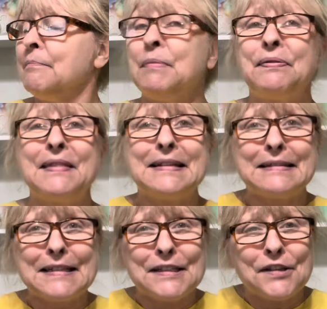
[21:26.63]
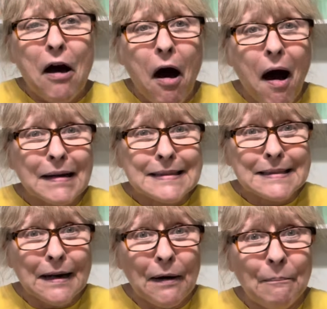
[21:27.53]
But this is
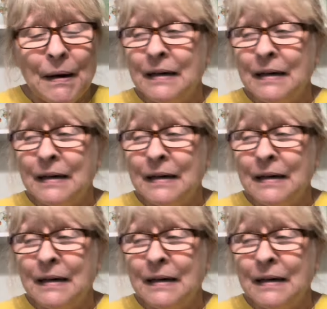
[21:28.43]
awesome.